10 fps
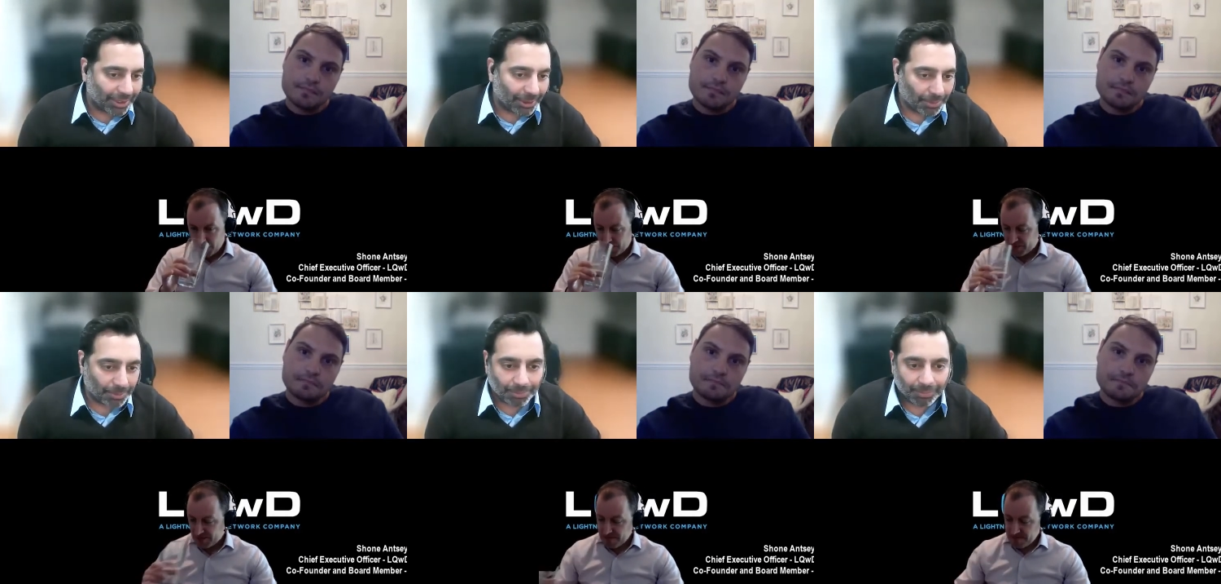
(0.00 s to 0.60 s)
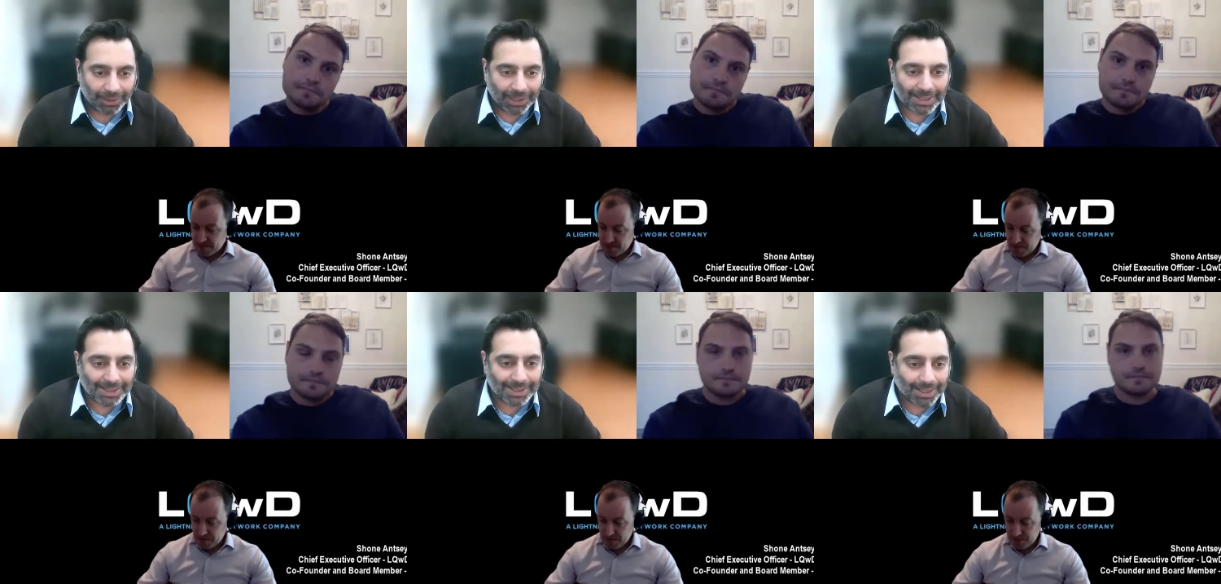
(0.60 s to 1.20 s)
Speaker 1: you know, the
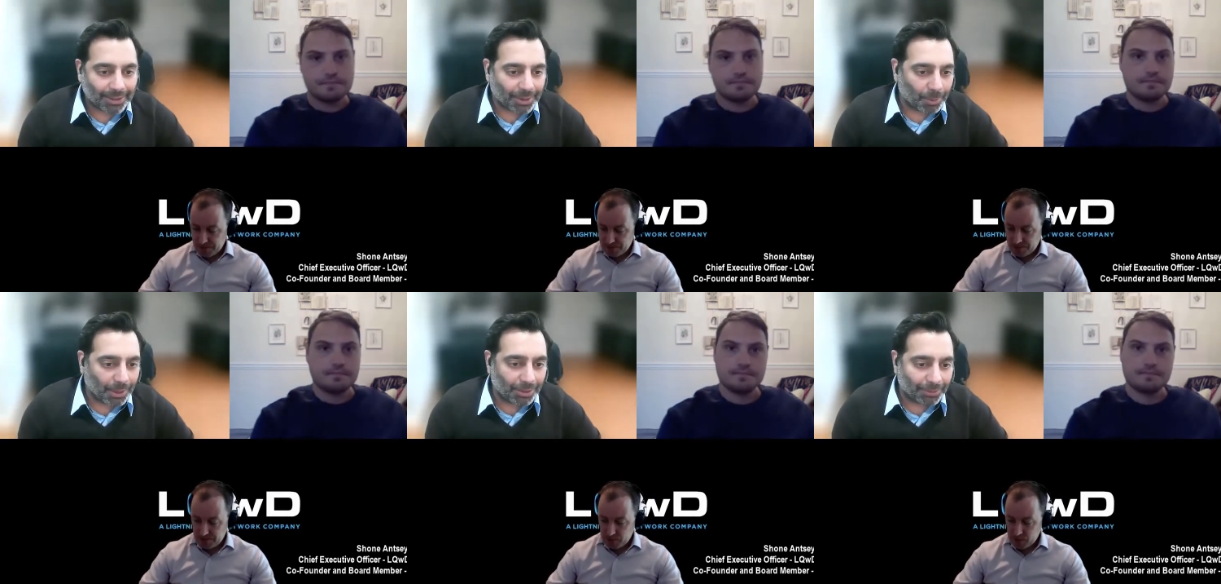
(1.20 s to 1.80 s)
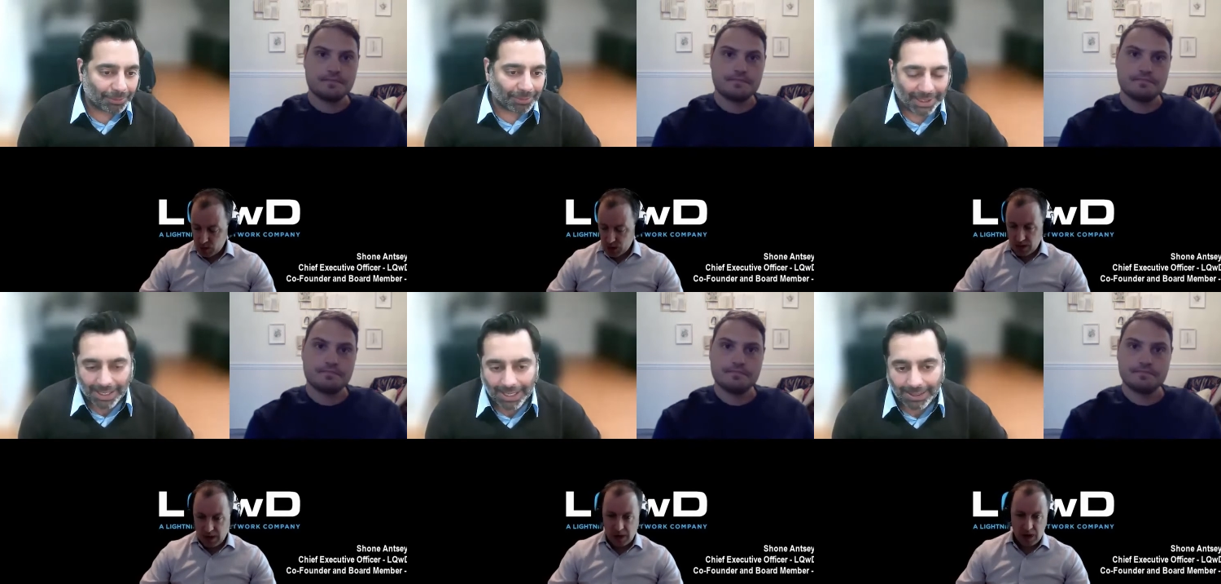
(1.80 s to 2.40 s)
next six, twelve,
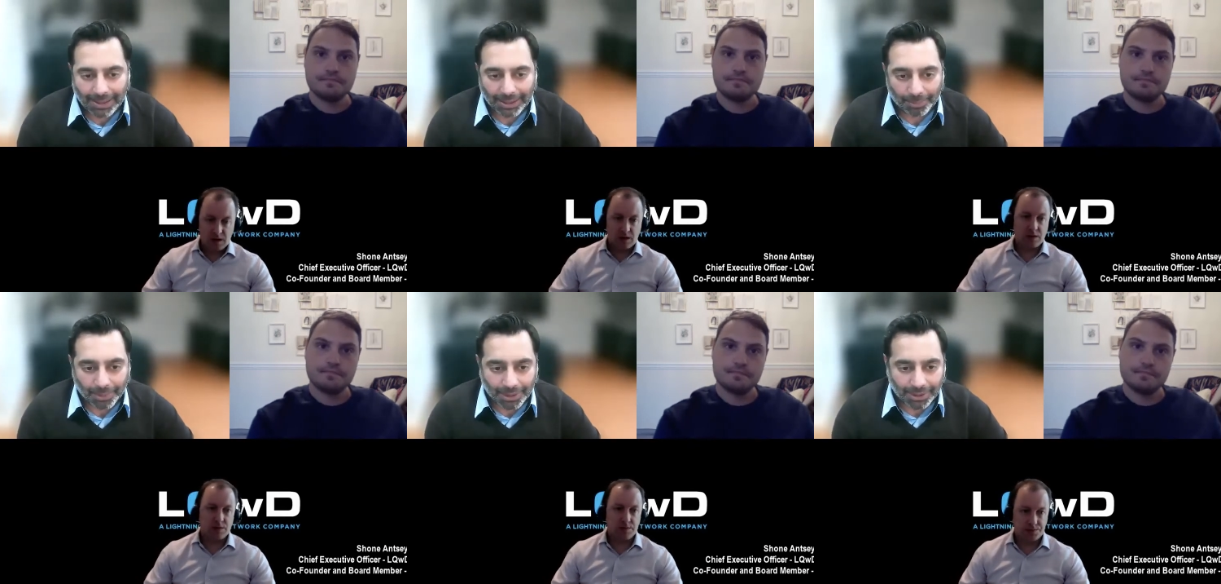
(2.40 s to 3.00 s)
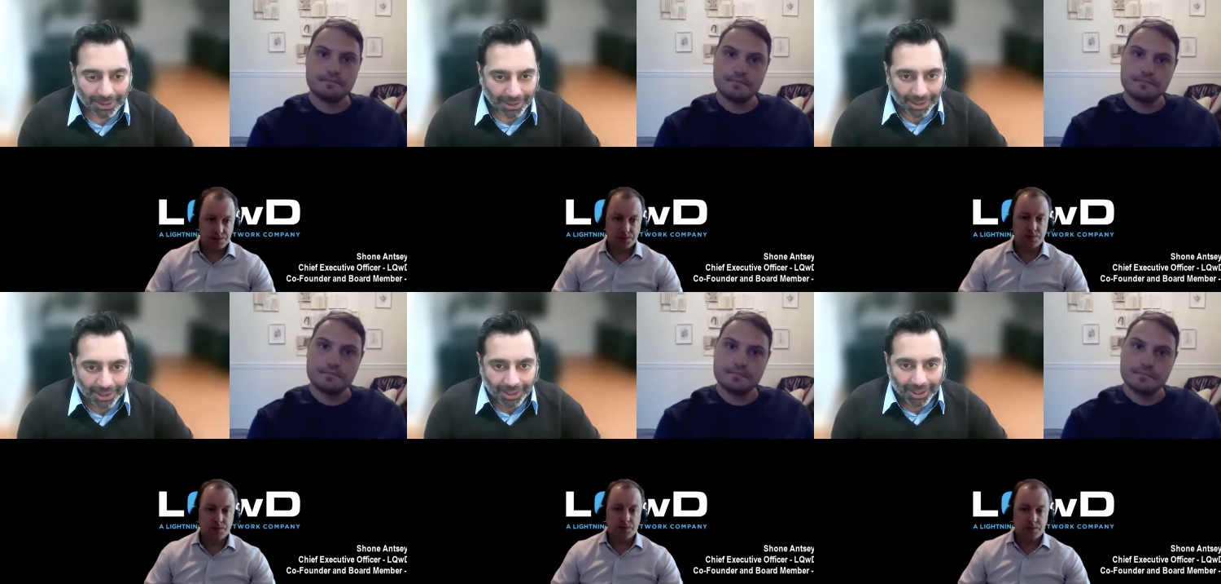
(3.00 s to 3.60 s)
like eighteen months,
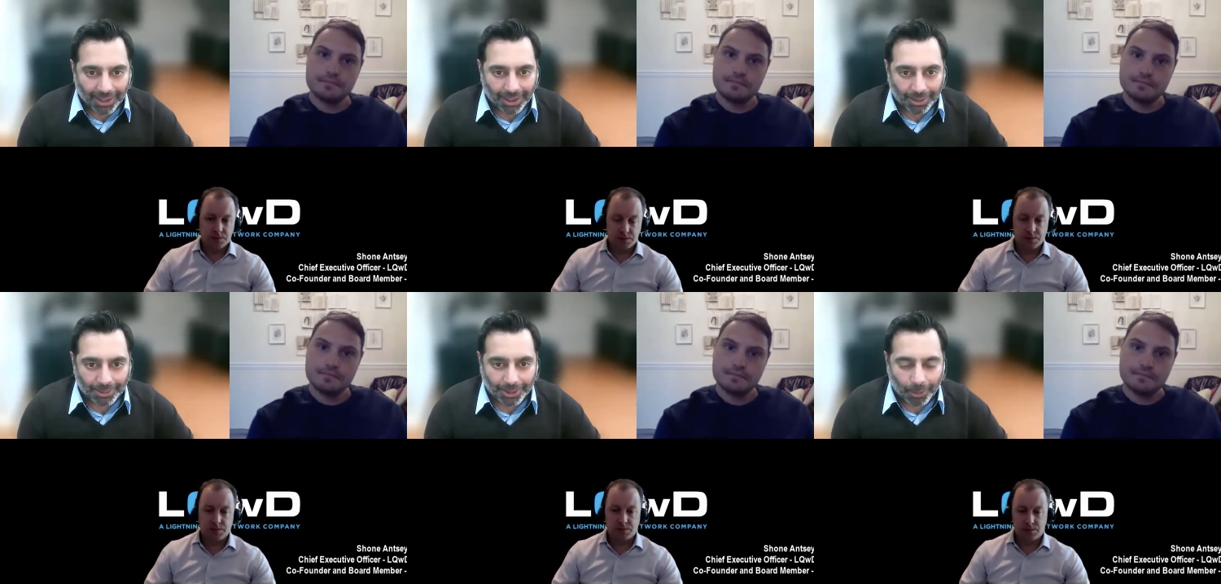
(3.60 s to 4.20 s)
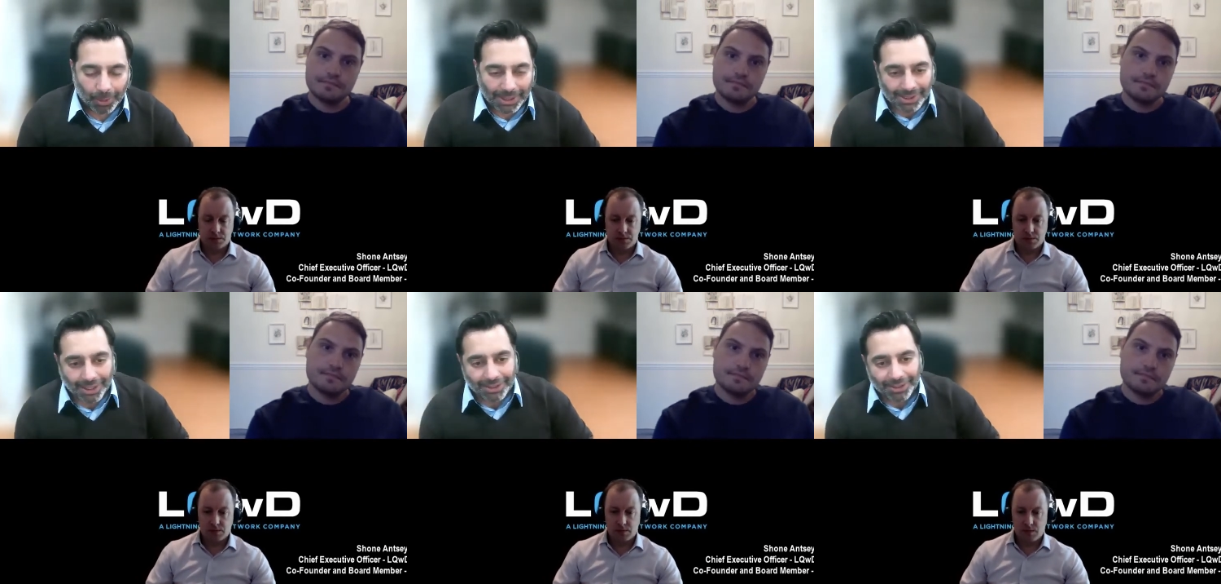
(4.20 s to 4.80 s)
uh, you know, what
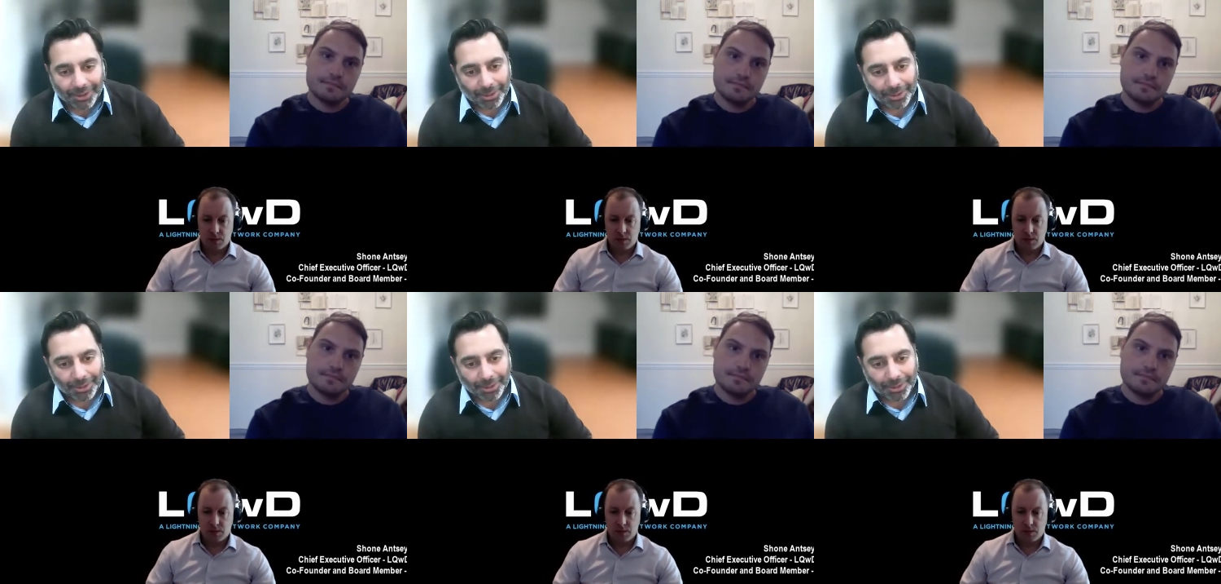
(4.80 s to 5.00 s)
excites